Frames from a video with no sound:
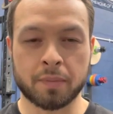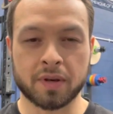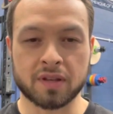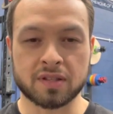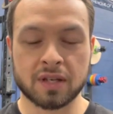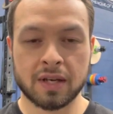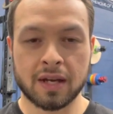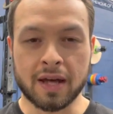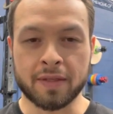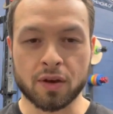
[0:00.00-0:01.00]
because
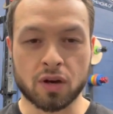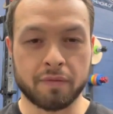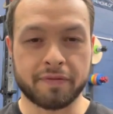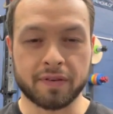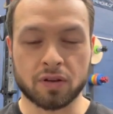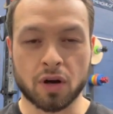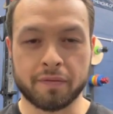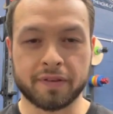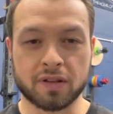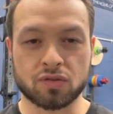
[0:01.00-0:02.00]
I think the
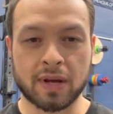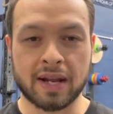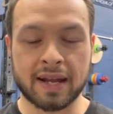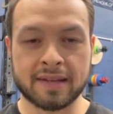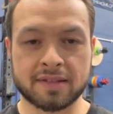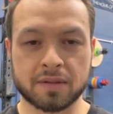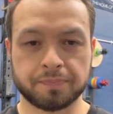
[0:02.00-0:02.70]
confidence really is,